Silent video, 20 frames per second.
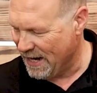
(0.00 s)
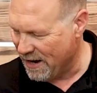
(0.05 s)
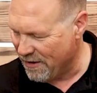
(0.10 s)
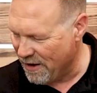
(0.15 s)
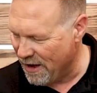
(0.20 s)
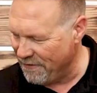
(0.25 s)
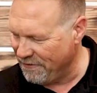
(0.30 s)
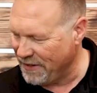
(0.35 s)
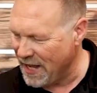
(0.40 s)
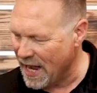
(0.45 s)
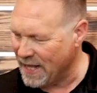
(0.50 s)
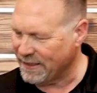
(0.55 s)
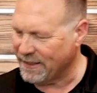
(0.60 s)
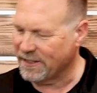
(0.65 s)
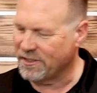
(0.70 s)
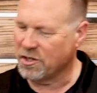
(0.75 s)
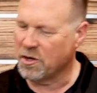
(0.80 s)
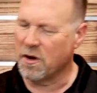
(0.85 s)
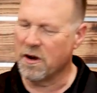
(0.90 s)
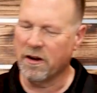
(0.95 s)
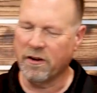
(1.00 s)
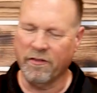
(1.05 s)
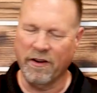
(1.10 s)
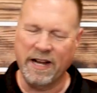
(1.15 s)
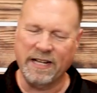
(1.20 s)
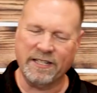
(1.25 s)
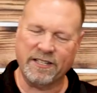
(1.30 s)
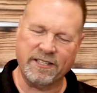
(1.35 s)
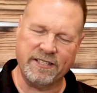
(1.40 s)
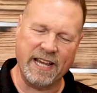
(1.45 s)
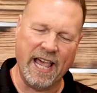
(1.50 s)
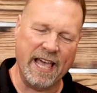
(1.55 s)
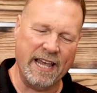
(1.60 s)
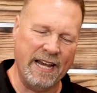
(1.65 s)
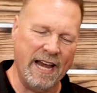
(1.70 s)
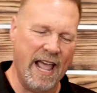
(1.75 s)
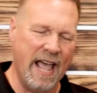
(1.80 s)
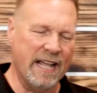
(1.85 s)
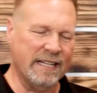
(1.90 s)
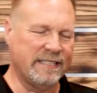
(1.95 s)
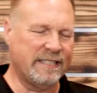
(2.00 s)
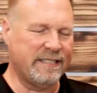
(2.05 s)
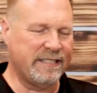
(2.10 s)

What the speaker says: Now, I've got the torque wrench set at